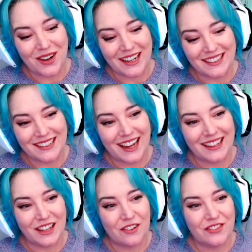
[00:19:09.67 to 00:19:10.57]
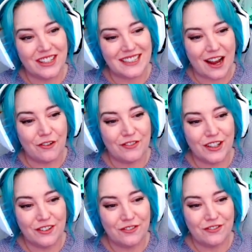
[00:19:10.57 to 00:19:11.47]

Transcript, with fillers: I love this outfit